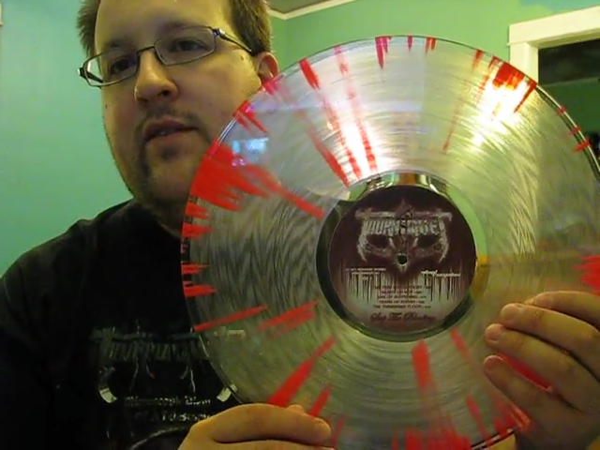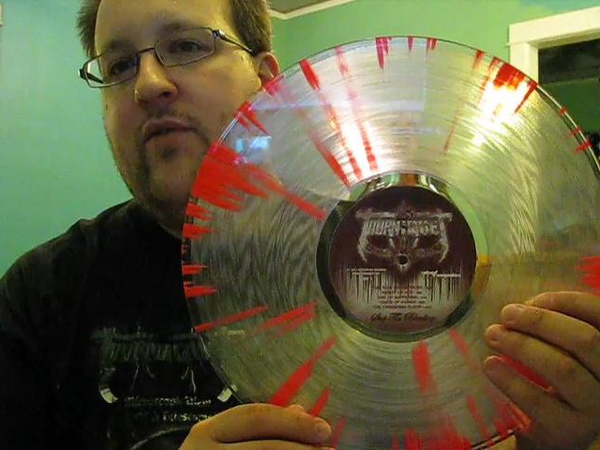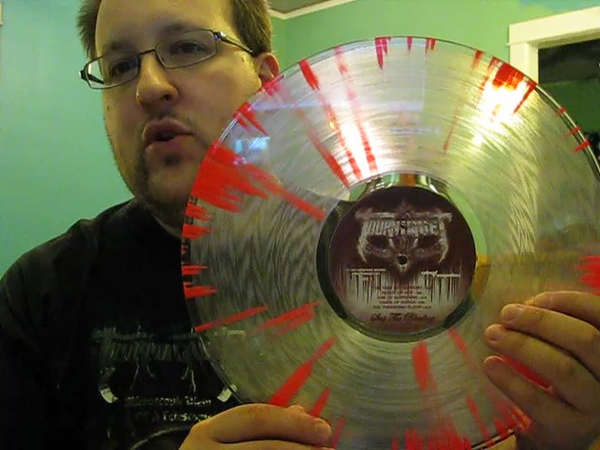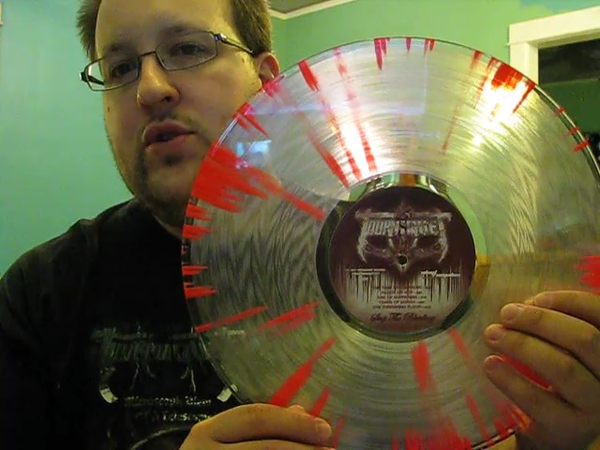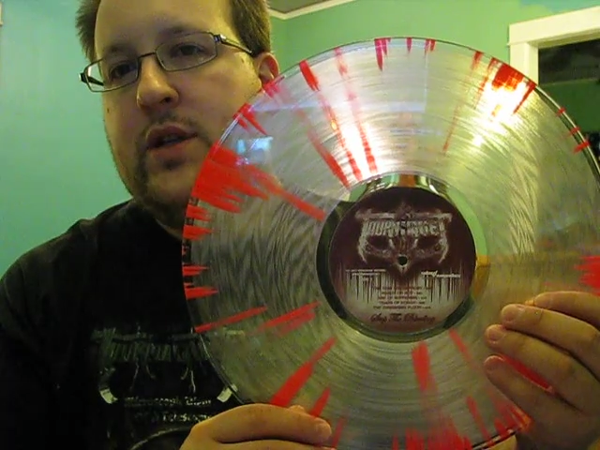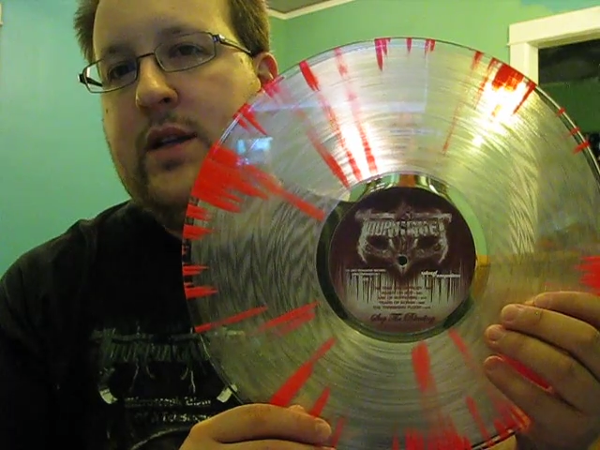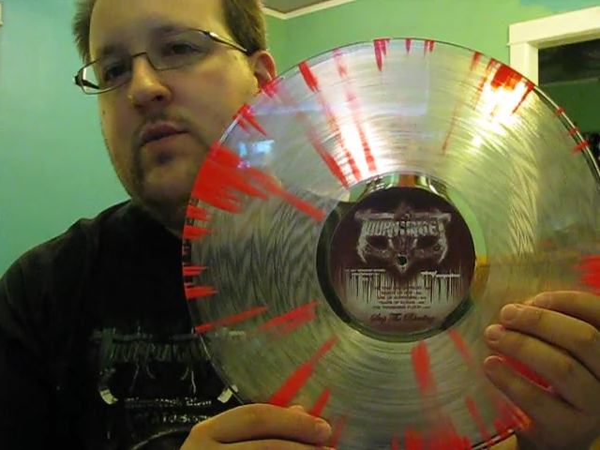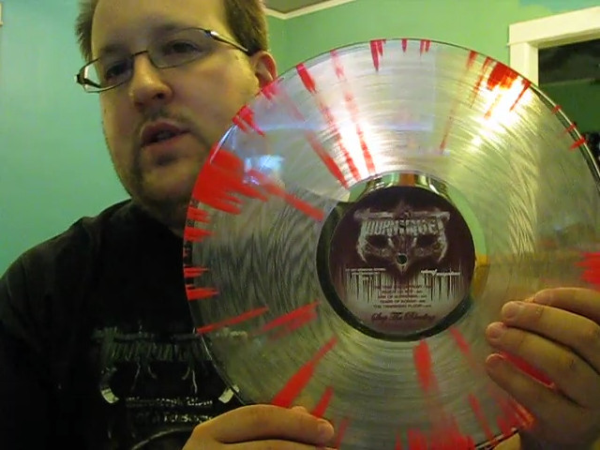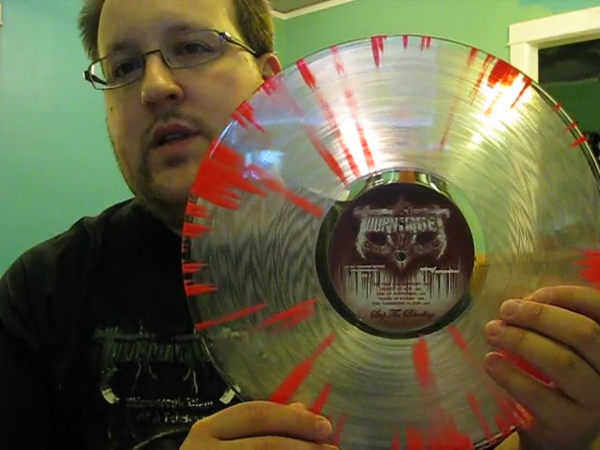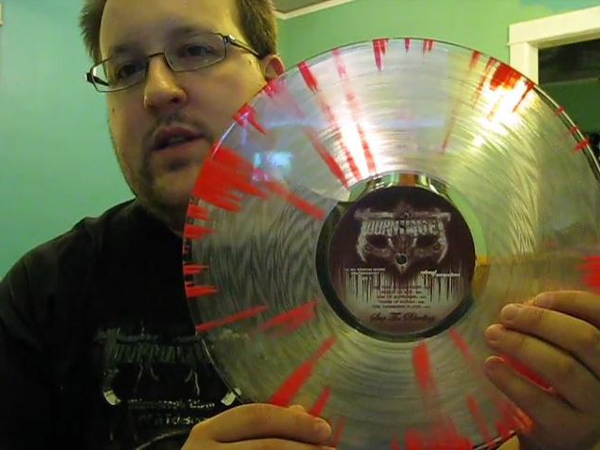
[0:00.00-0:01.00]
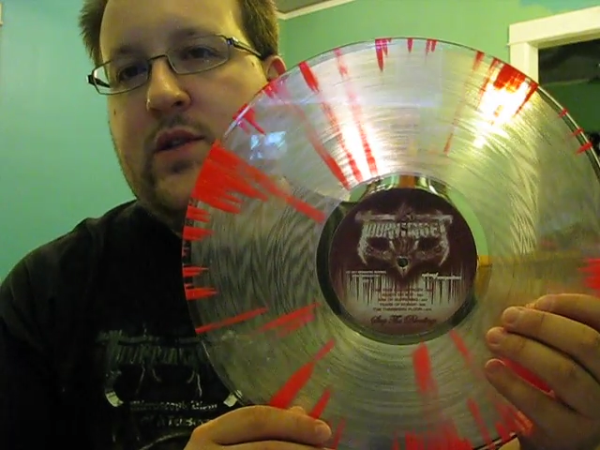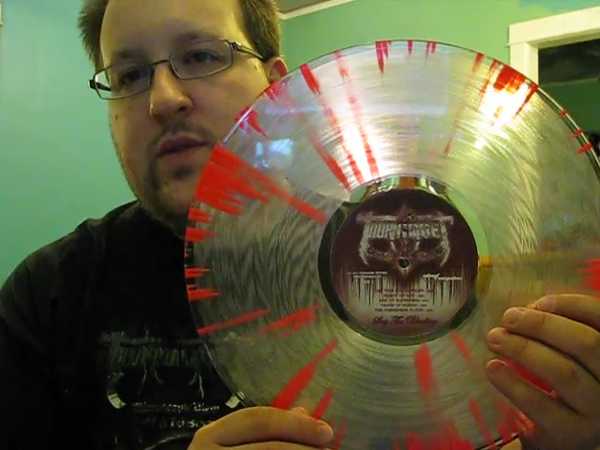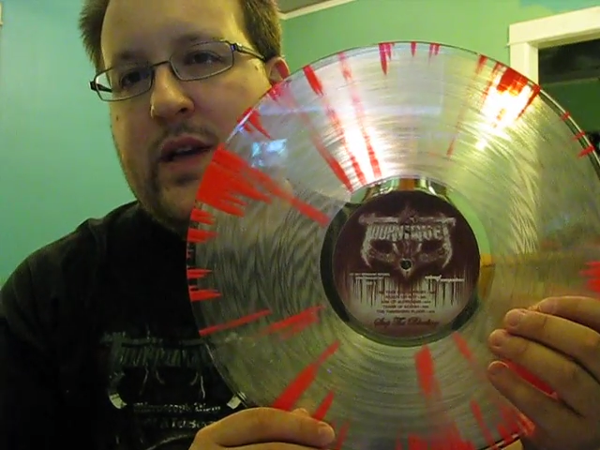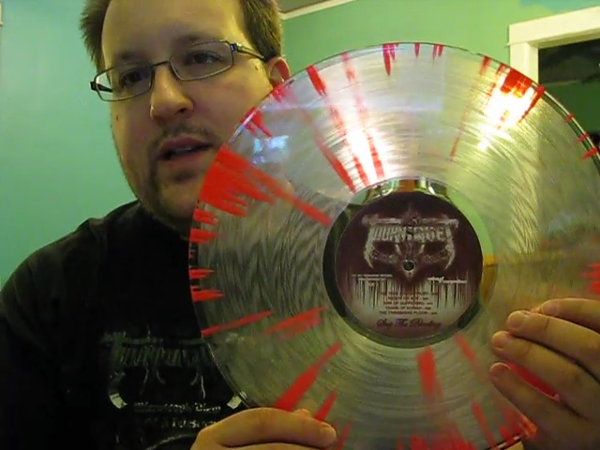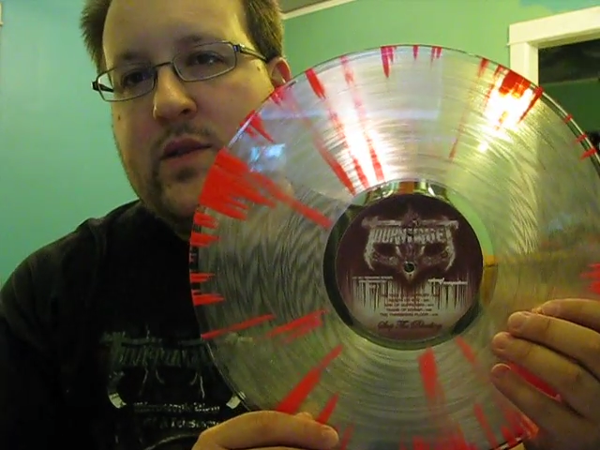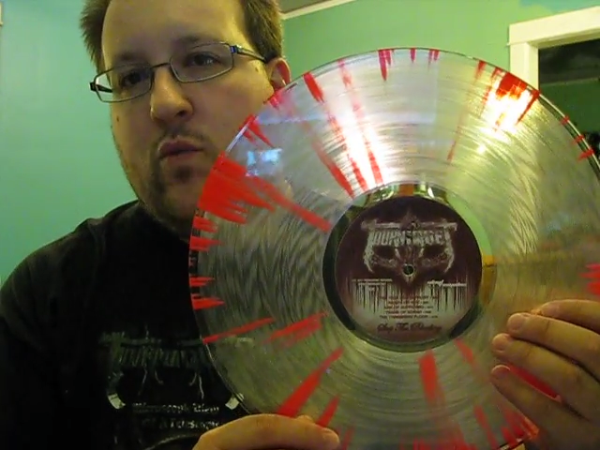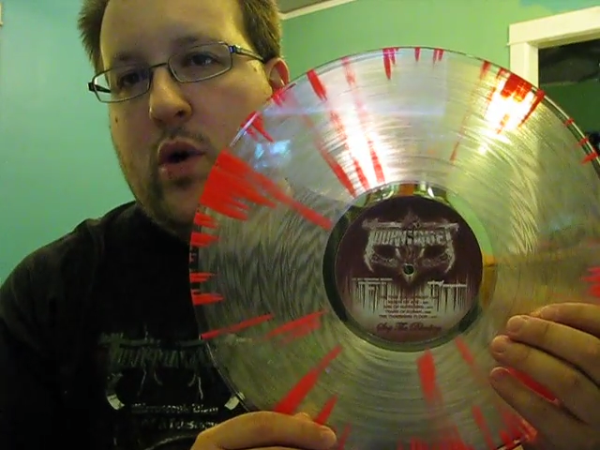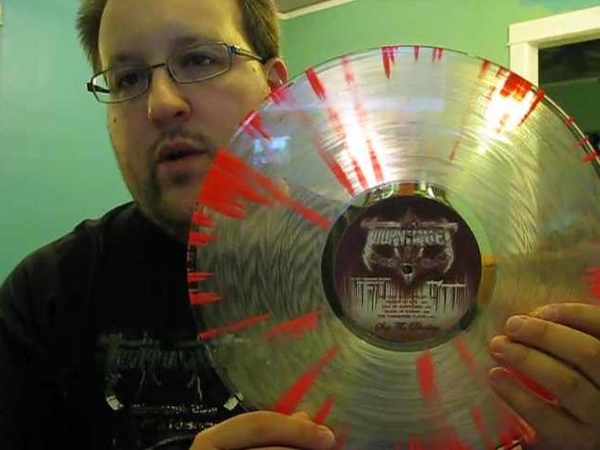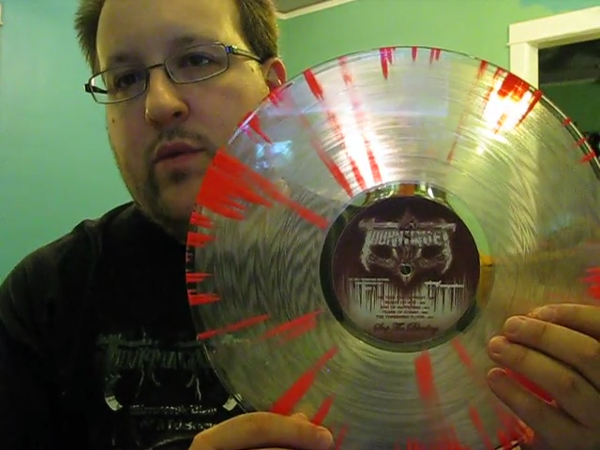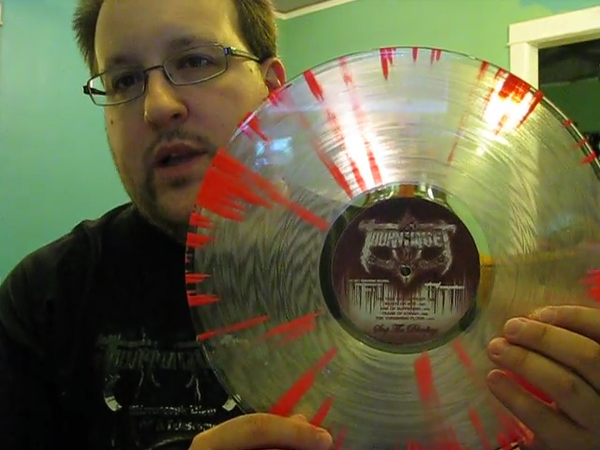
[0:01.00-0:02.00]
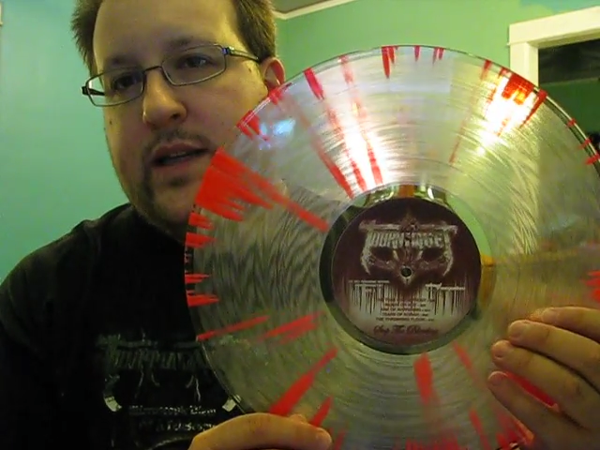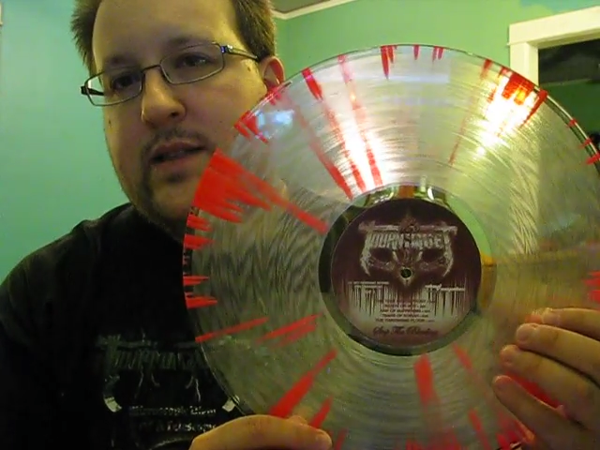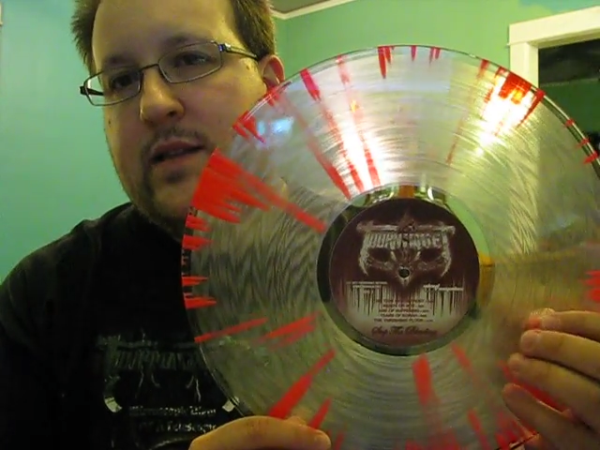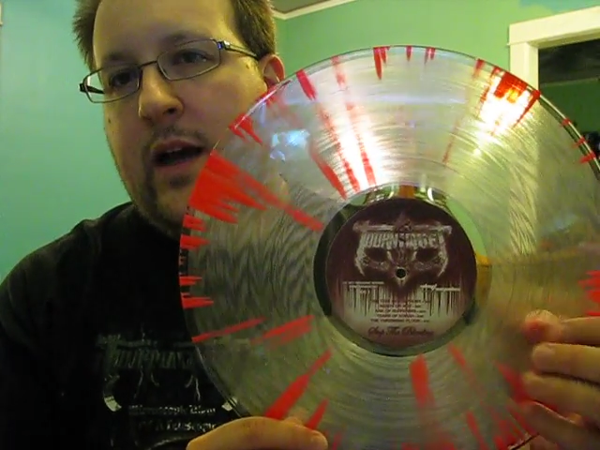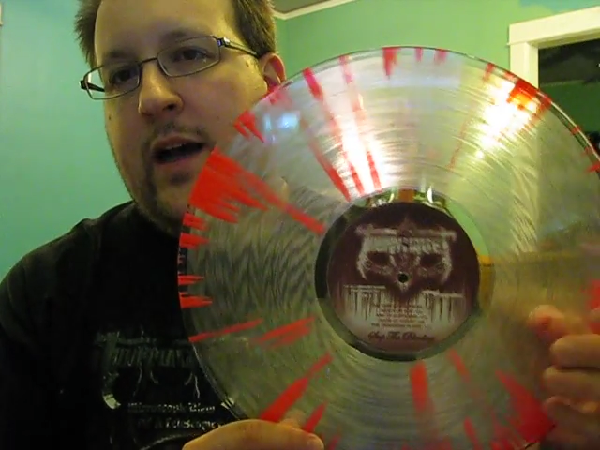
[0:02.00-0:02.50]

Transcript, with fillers: version that was on the 2001 release.